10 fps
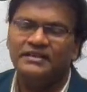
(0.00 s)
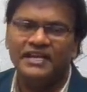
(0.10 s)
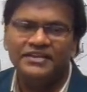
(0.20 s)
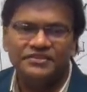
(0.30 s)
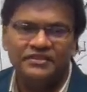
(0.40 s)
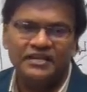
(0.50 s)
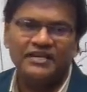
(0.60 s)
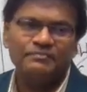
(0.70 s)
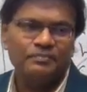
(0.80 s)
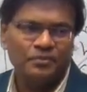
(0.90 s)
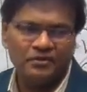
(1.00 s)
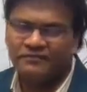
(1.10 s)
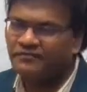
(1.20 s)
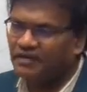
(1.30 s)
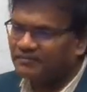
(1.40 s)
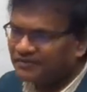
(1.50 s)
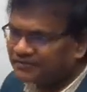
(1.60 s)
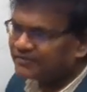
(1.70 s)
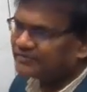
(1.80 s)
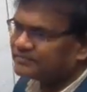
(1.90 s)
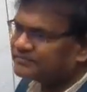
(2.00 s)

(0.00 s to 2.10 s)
rich and poor farmers.